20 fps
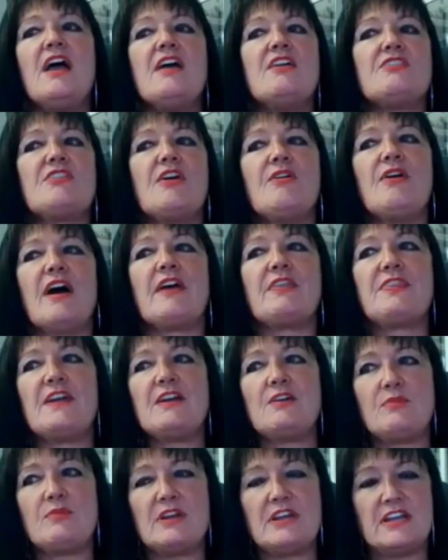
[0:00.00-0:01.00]
So I
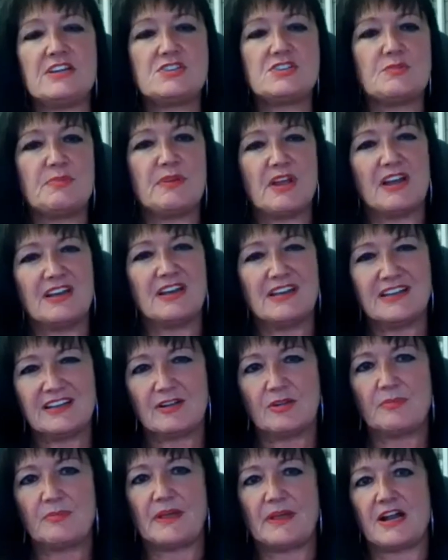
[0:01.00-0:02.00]
think we need to be a
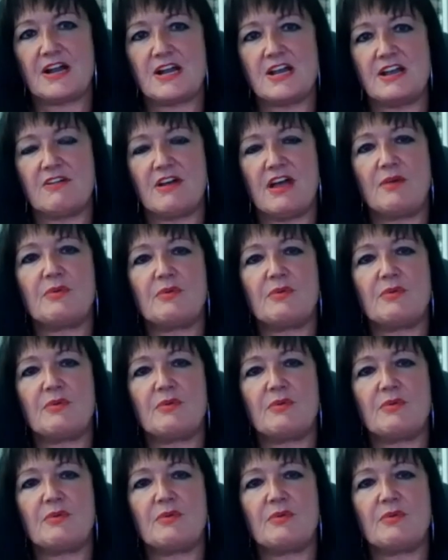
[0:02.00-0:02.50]
little bit clearer.